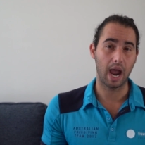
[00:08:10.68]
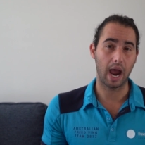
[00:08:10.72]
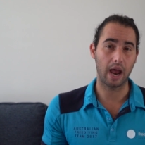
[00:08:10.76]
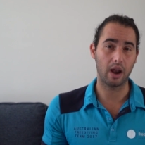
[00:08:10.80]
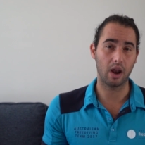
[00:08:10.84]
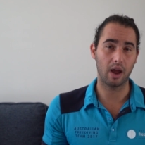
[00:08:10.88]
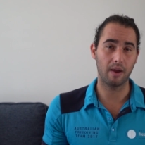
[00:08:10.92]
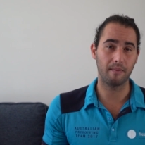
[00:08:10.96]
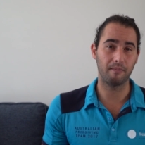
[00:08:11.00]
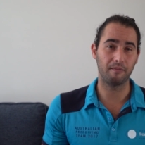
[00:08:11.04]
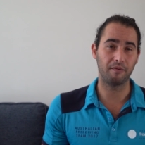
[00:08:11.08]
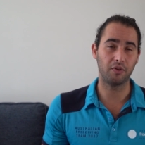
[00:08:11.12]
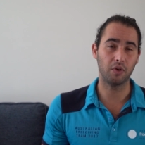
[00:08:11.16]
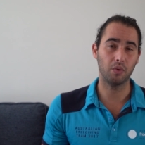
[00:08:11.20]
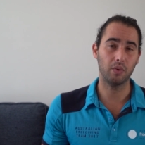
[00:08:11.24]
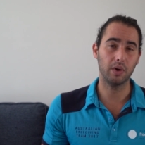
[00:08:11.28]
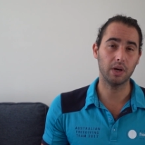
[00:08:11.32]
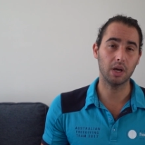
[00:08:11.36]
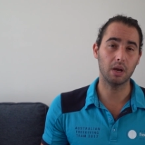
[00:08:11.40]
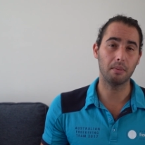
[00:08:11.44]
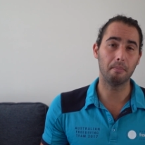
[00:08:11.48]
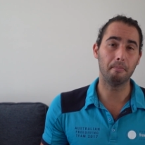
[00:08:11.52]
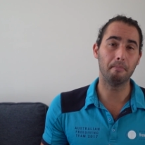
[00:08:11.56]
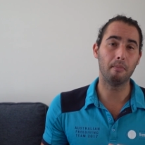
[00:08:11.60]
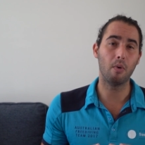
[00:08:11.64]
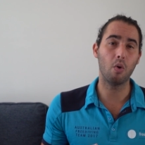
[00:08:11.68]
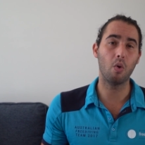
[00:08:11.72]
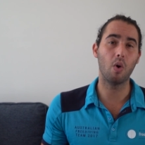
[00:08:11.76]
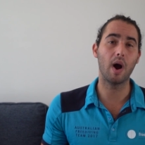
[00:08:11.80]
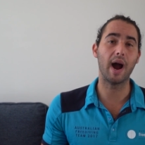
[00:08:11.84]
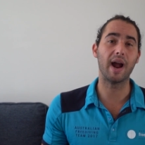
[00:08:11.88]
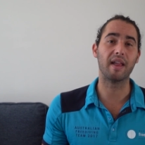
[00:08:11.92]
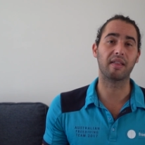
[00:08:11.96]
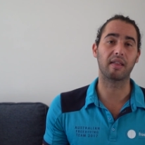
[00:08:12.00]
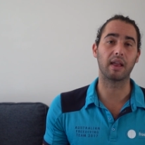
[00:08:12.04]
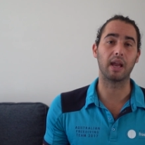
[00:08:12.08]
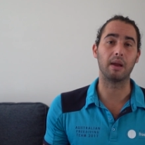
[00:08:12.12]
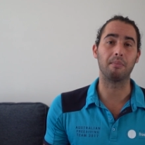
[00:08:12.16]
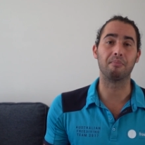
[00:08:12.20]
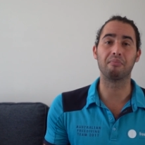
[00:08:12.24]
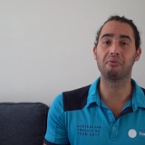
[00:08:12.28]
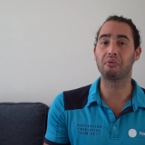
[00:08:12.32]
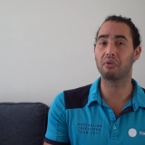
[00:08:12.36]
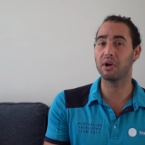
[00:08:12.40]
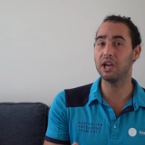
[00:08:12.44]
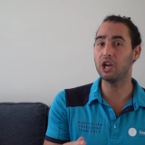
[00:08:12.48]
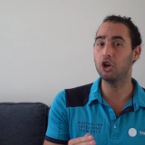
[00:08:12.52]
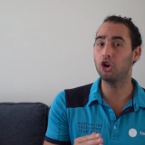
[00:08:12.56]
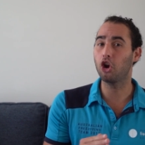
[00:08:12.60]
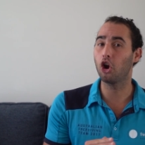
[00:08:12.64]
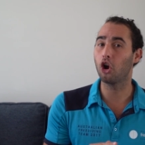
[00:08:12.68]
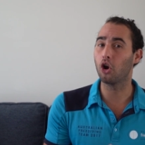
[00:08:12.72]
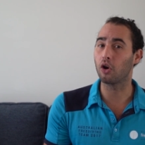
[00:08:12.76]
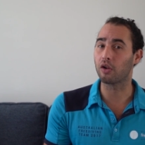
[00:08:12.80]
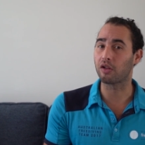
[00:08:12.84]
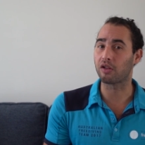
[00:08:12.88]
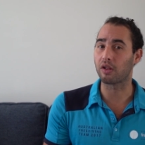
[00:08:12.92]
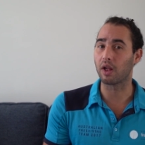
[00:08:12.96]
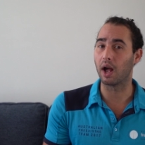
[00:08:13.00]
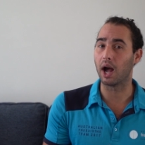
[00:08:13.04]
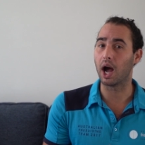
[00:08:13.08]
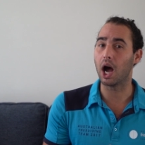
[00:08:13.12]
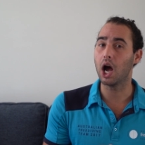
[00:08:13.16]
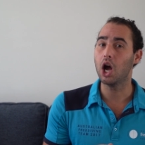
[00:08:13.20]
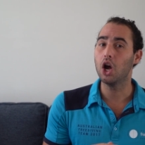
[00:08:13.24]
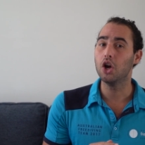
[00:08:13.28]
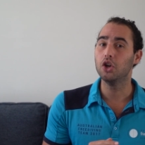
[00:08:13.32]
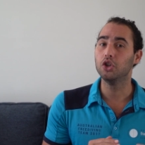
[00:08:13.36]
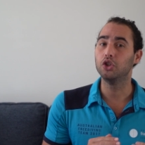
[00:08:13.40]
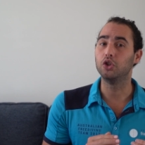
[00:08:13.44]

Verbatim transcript: And I'm viewing it more as a precursor